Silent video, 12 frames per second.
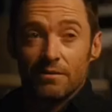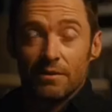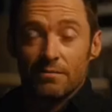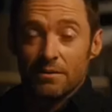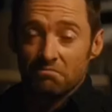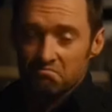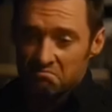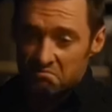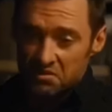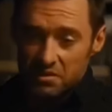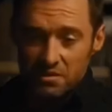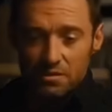I mean,
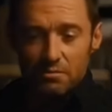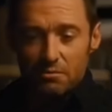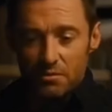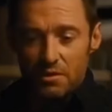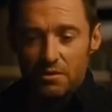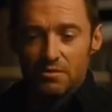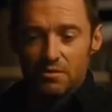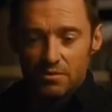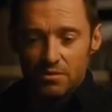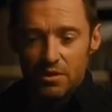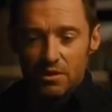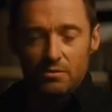61 meters is a
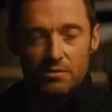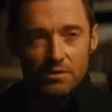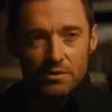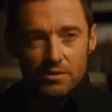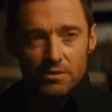genuine distance.